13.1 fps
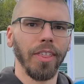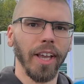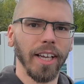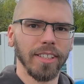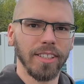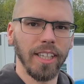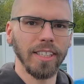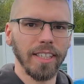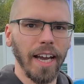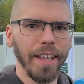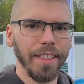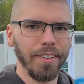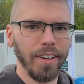thing is, these
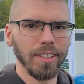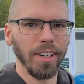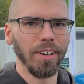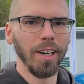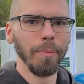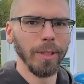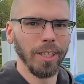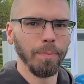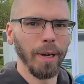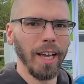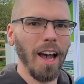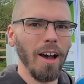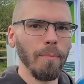i3s are limited
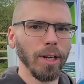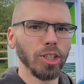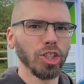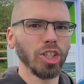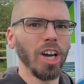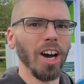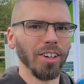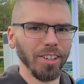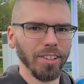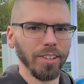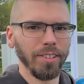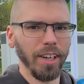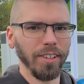by how much
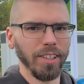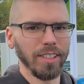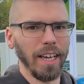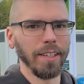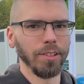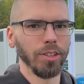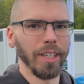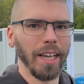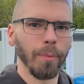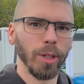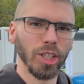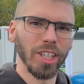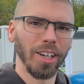current they are designed to
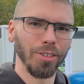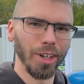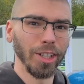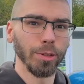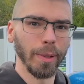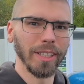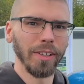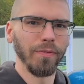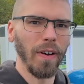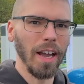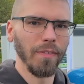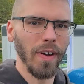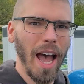take, which is
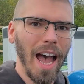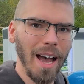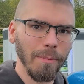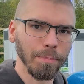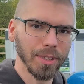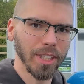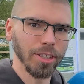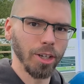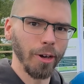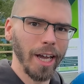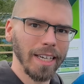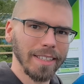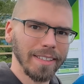125 amps.
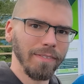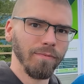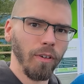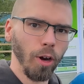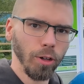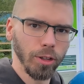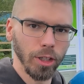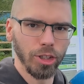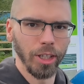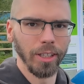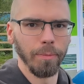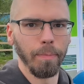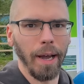So as the voltage
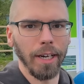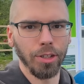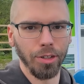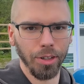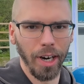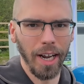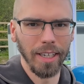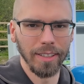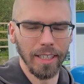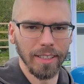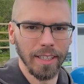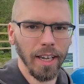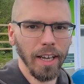in the battery
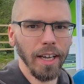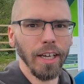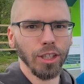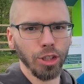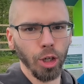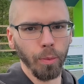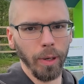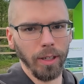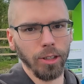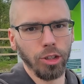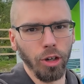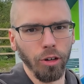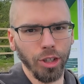rises, so will
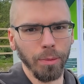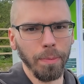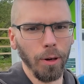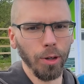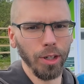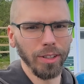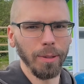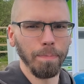the charging power. The